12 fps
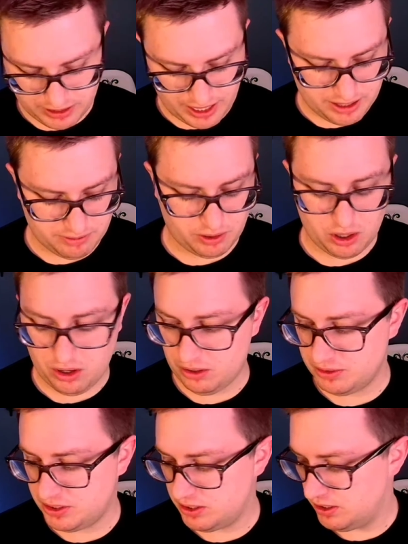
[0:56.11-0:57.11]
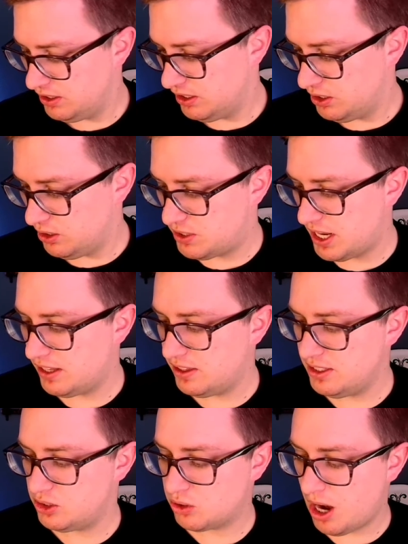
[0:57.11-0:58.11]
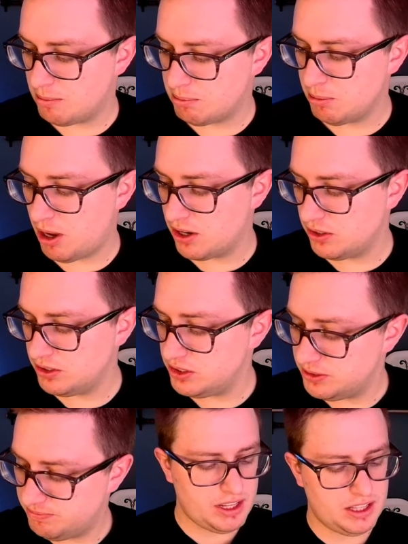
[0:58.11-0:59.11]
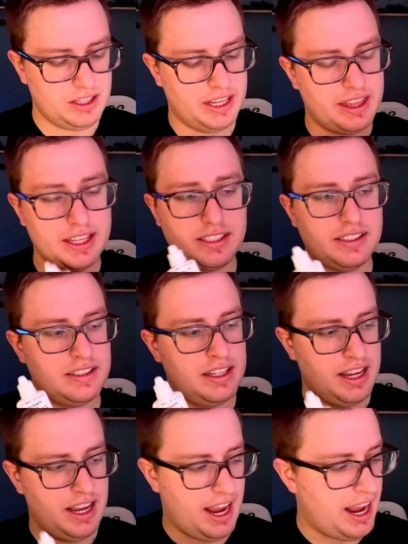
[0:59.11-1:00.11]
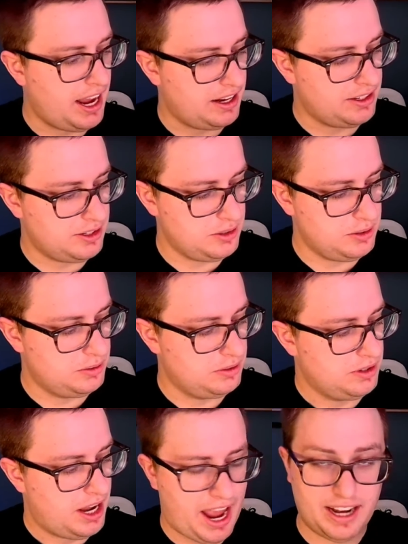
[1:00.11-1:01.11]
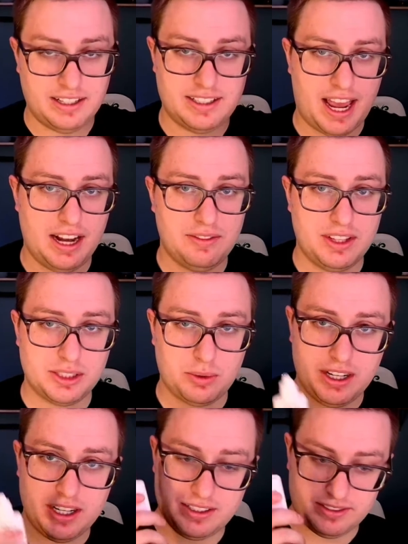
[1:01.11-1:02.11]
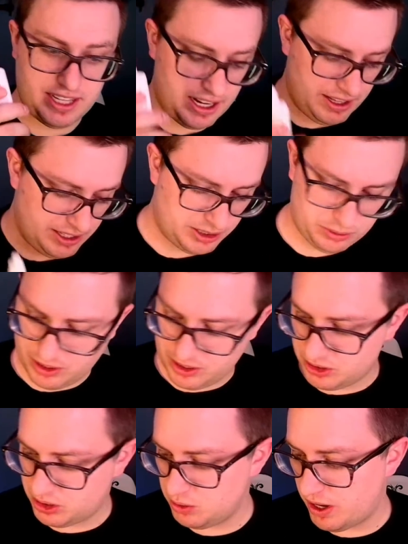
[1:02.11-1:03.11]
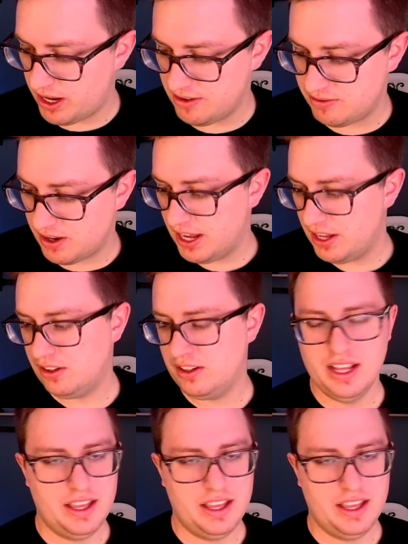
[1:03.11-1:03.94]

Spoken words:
That involves you take these dropper bottles like this, and you add 10 of this one and 10 of this one to a vial